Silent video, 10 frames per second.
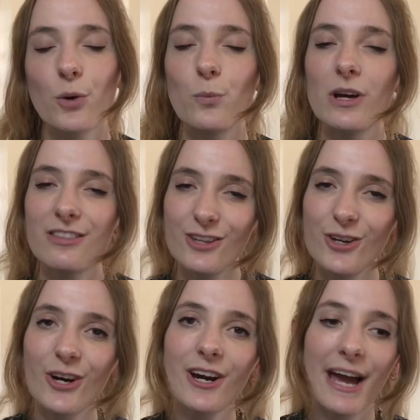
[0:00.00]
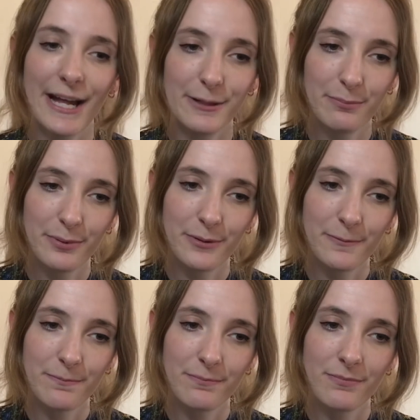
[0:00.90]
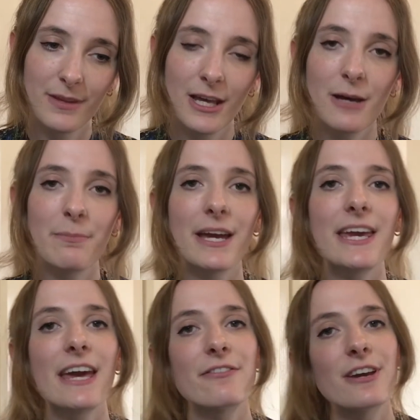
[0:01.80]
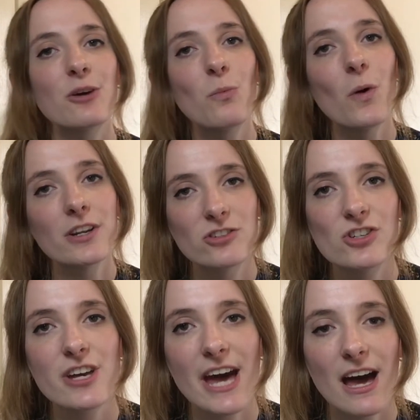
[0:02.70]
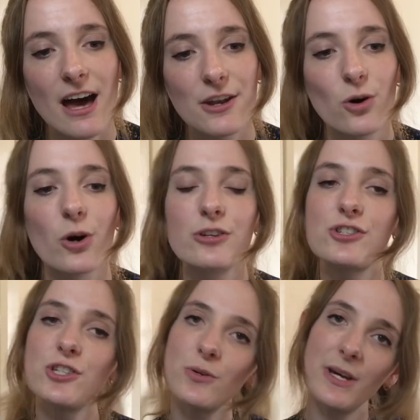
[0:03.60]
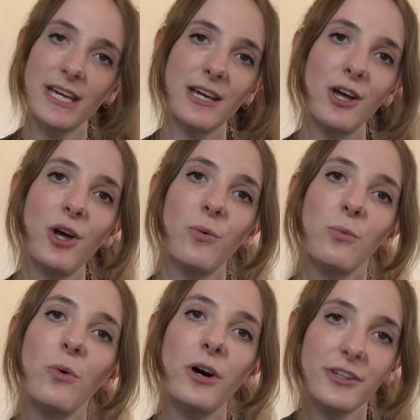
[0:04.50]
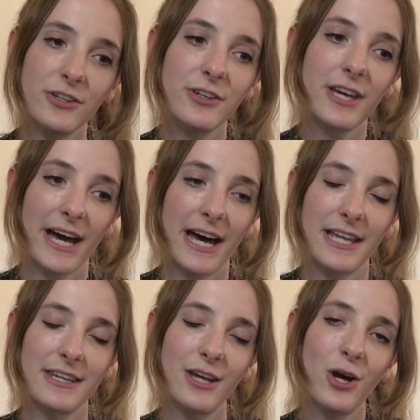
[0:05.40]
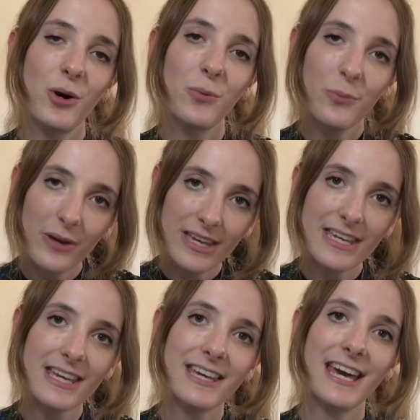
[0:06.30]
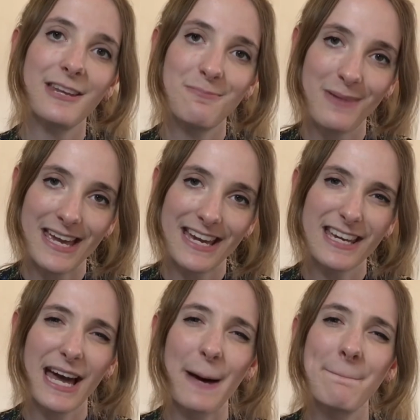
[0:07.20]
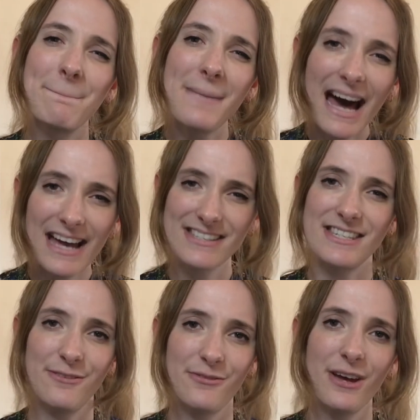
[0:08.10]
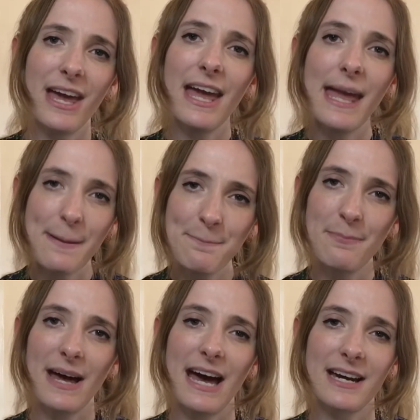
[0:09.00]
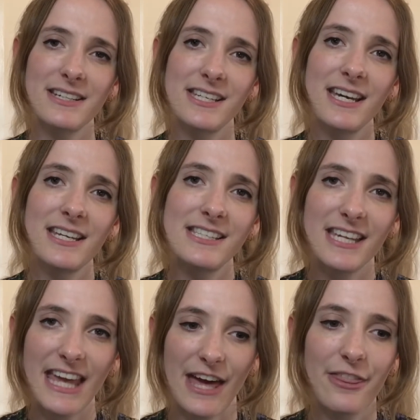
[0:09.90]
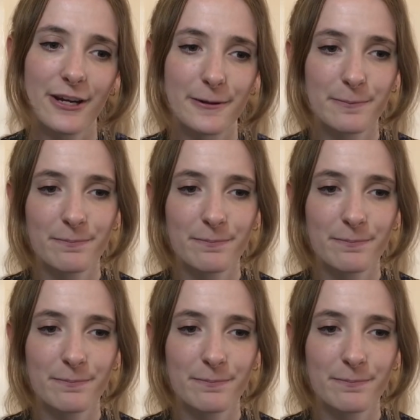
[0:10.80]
With your help, by giving what you can or doing what you can, we can make a massive impact together.